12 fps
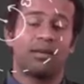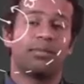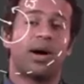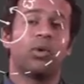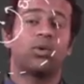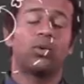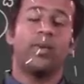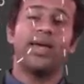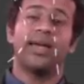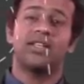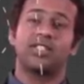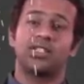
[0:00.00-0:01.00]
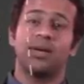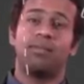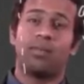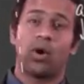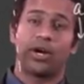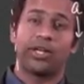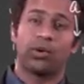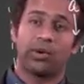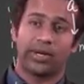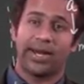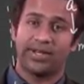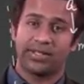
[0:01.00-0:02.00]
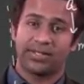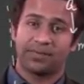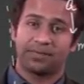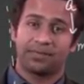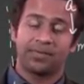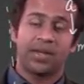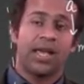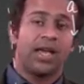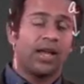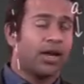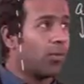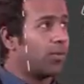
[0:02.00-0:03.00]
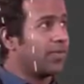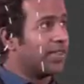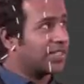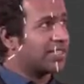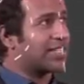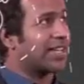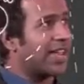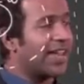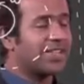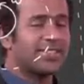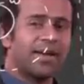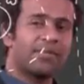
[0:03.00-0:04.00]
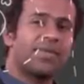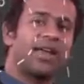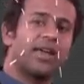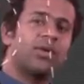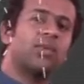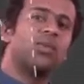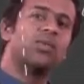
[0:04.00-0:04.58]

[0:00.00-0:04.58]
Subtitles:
about which the body rotates. Now, this is again something